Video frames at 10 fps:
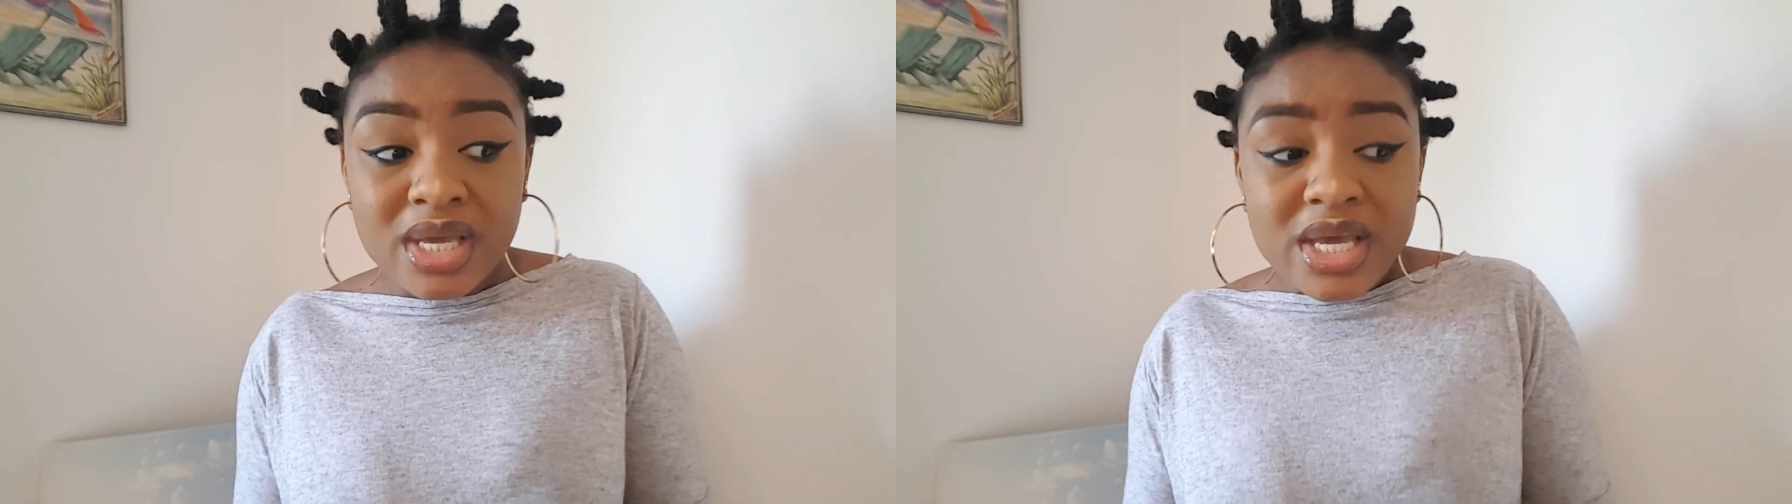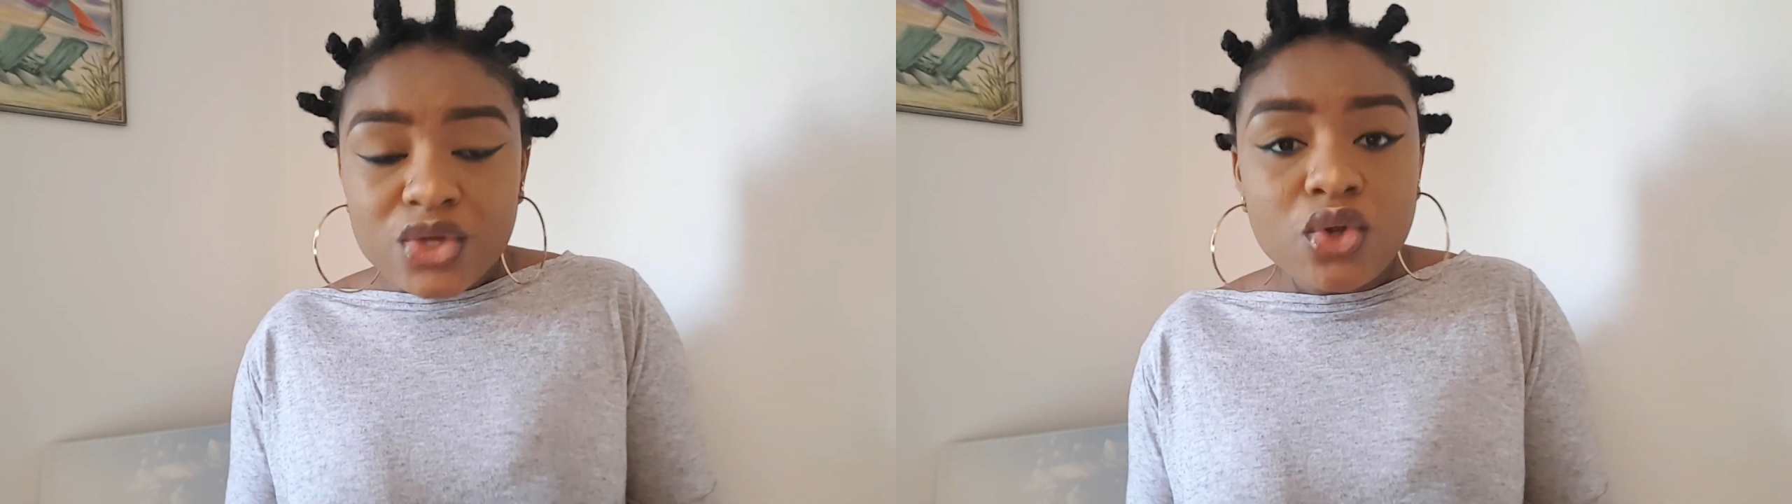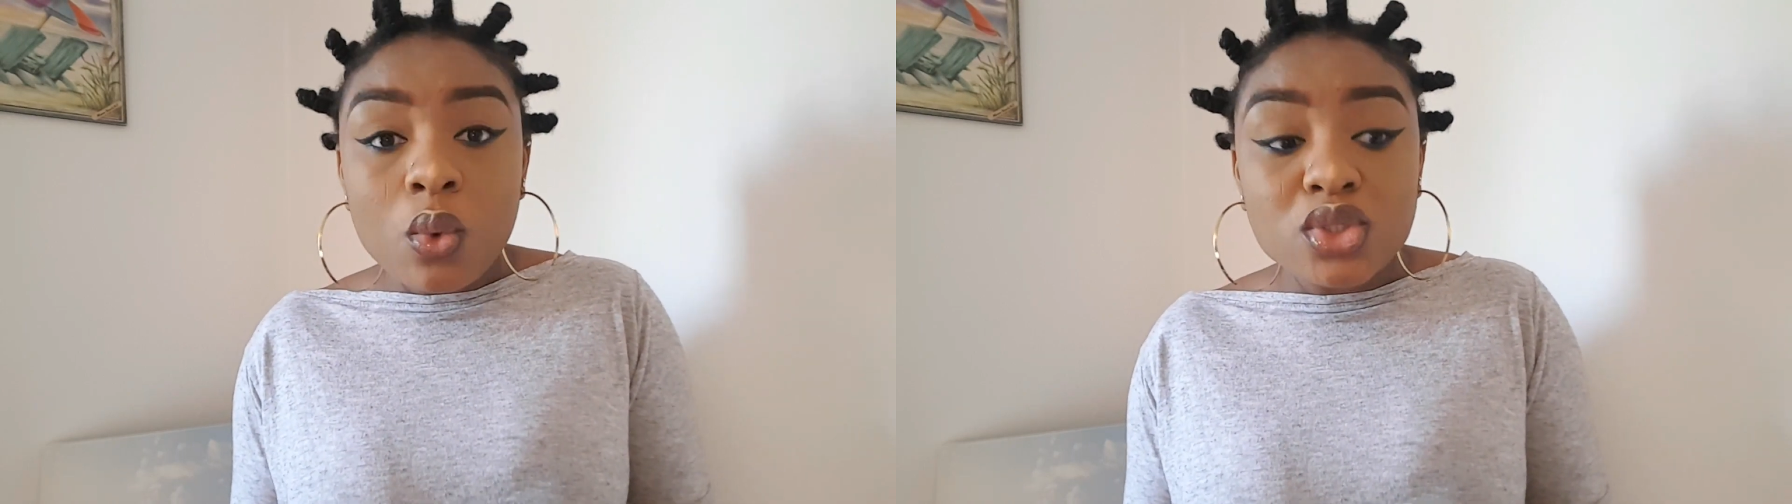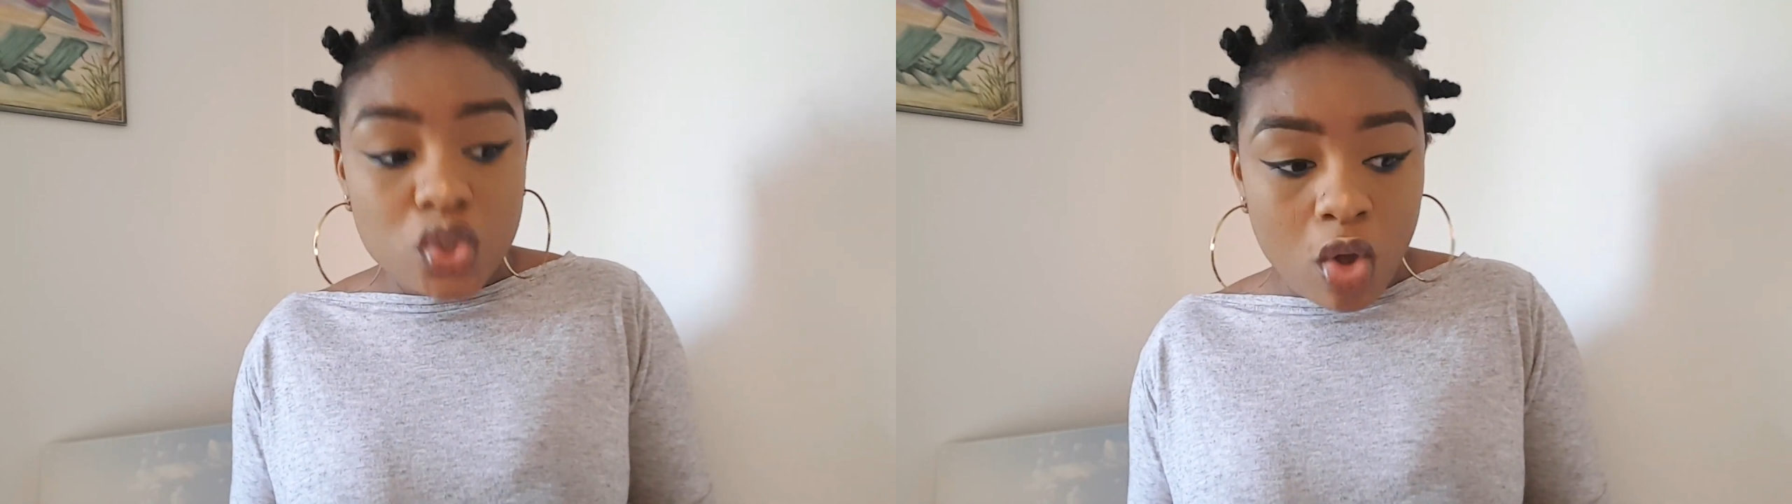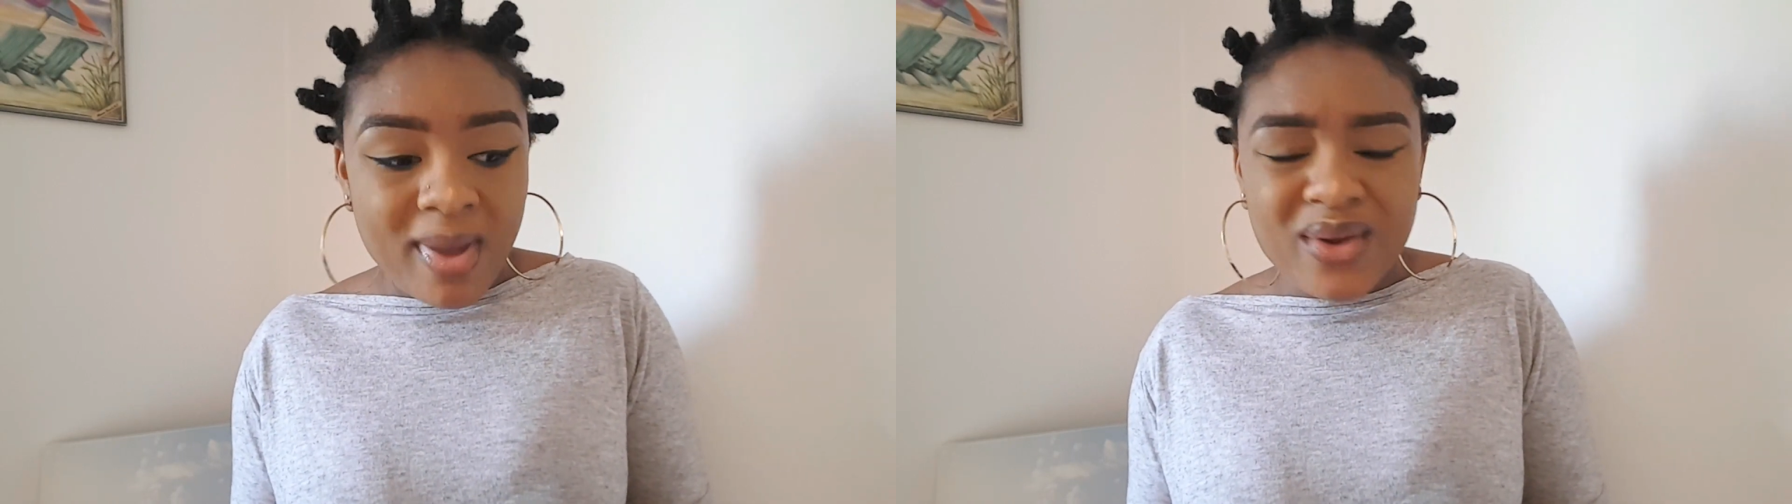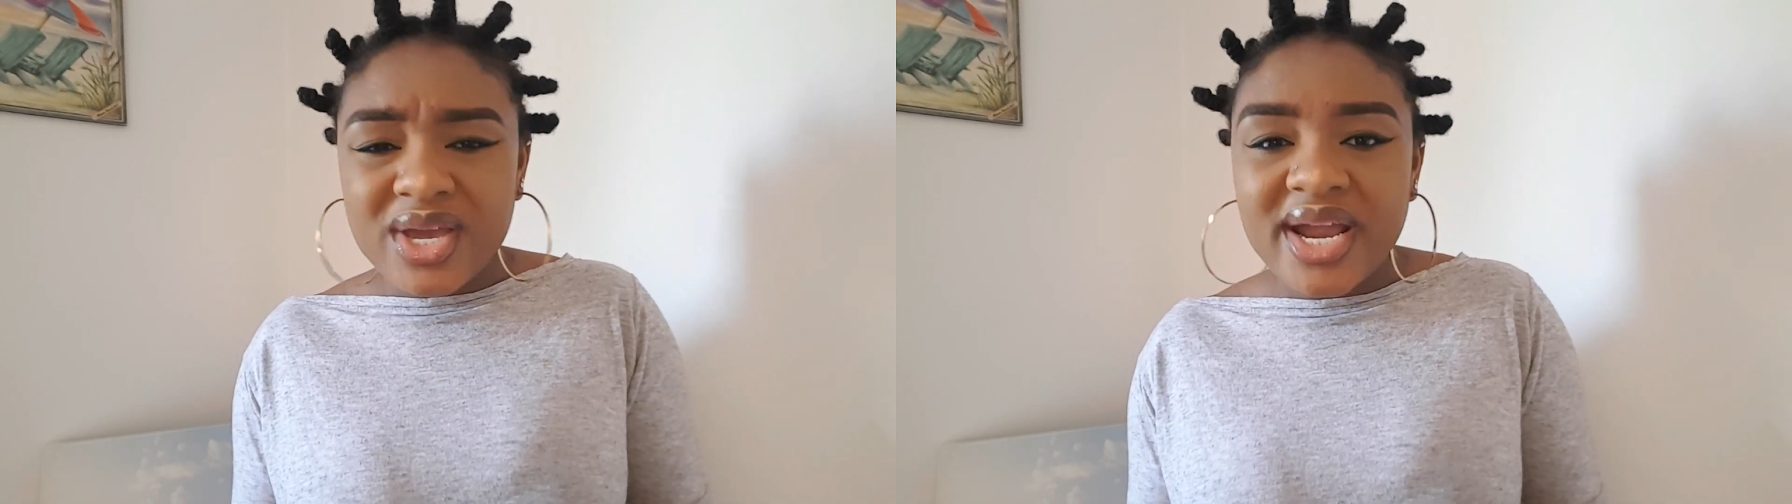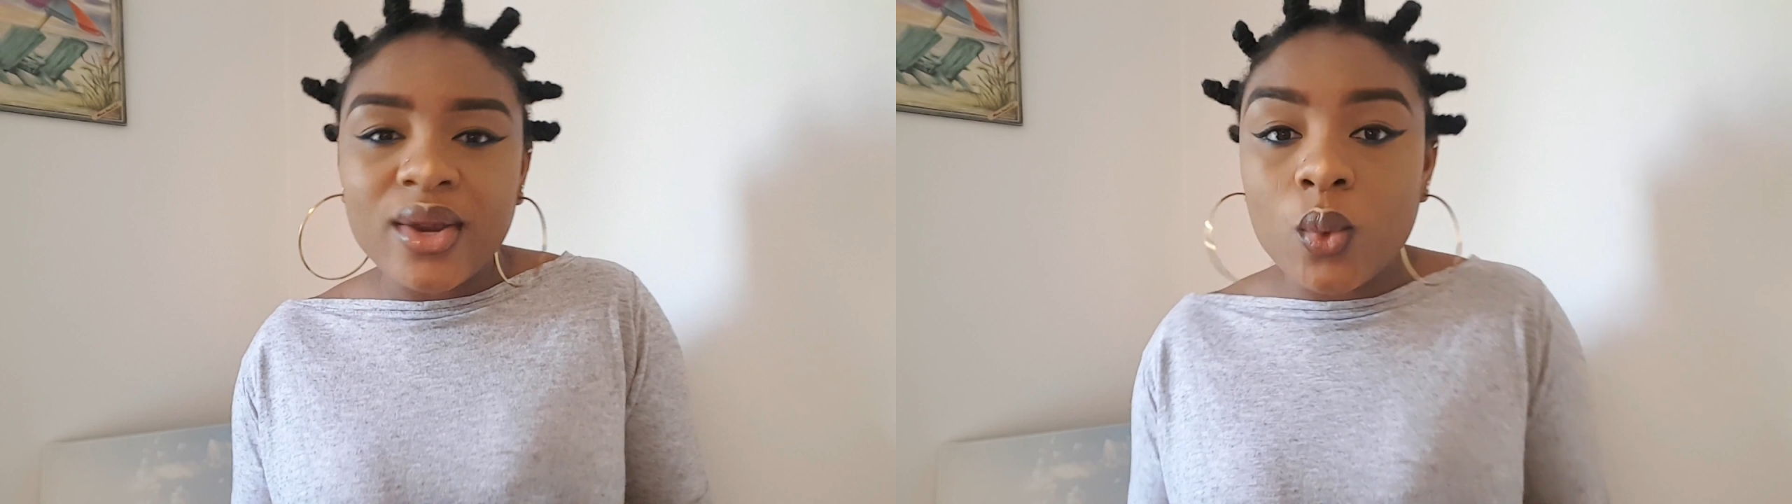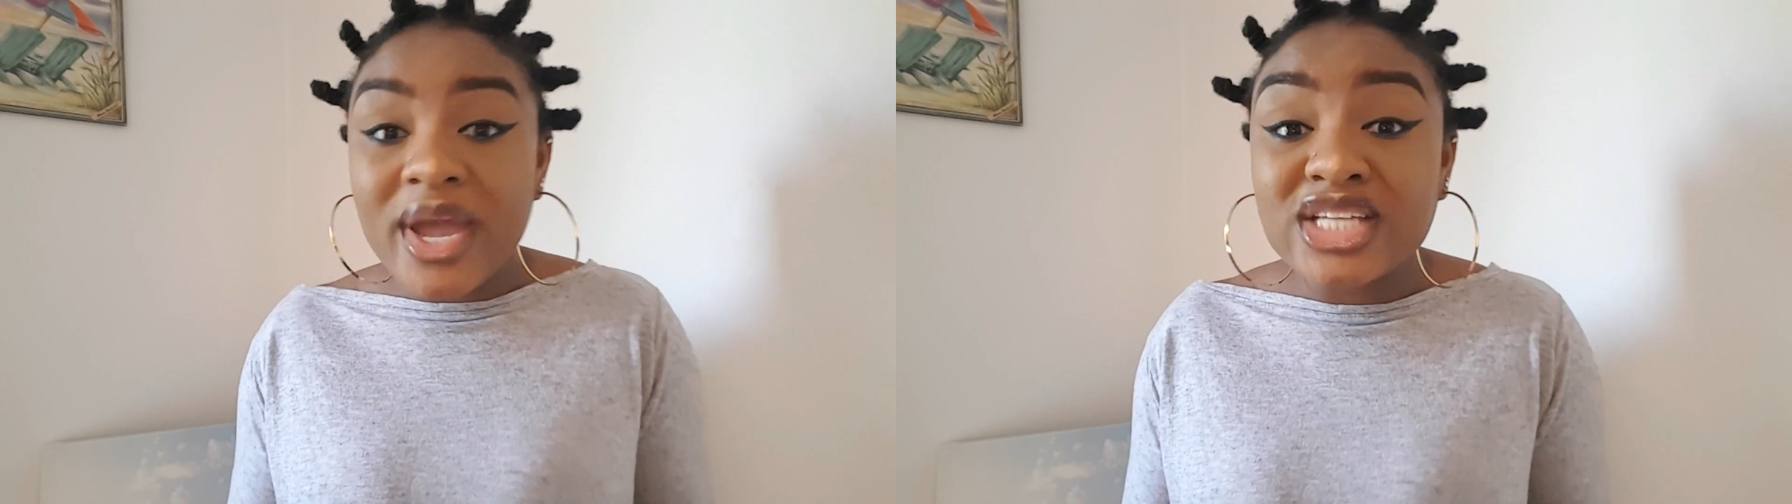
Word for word: you don't want to come out here and wear